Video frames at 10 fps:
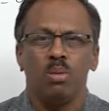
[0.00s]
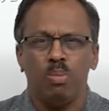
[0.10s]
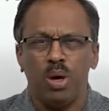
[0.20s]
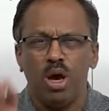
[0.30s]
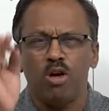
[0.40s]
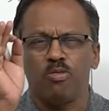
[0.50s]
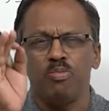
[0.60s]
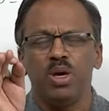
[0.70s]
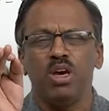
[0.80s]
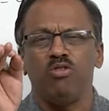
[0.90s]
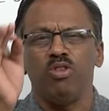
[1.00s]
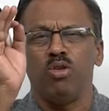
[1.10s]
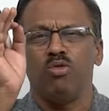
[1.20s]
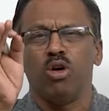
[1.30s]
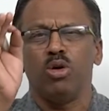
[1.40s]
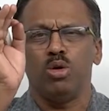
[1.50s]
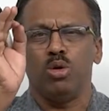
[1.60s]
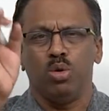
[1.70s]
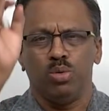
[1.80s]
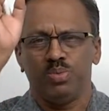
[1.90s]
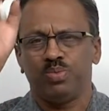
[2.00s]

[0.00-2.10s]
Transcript: P of B we want to know.